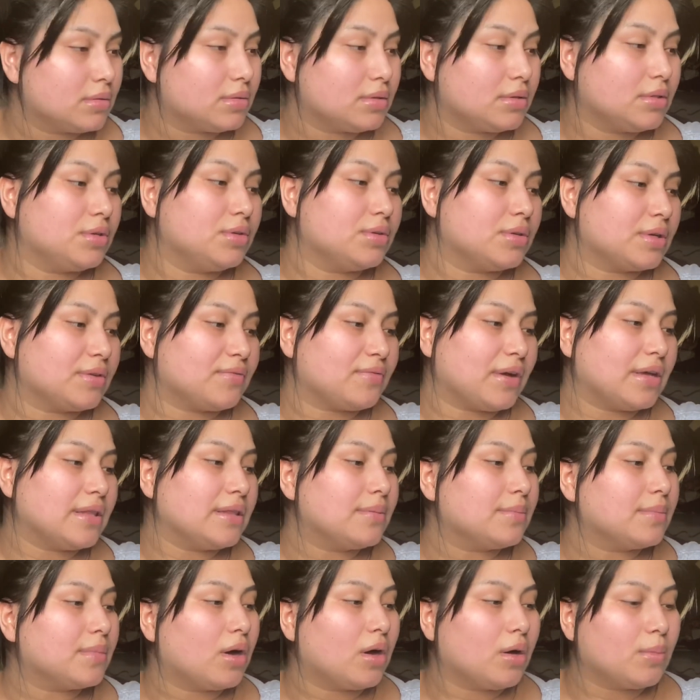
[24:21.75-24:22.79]
You can find
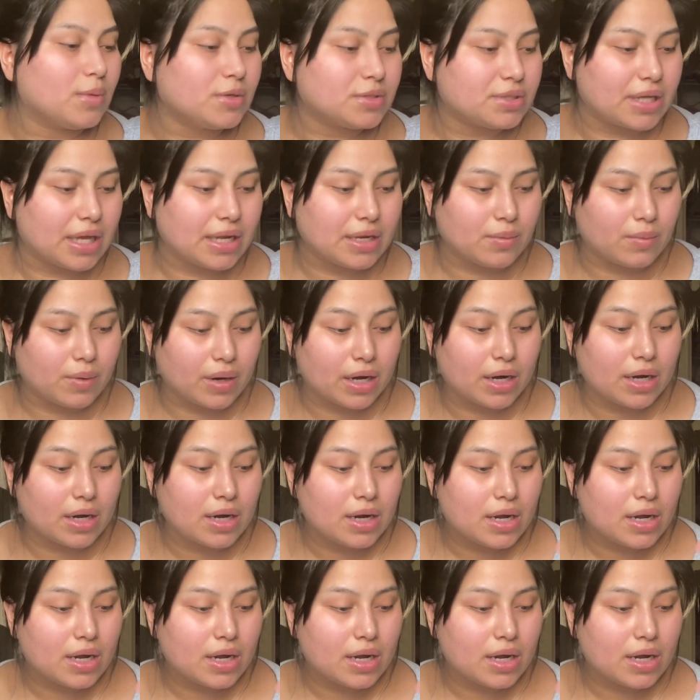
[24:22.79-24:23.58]
them almost anywhere.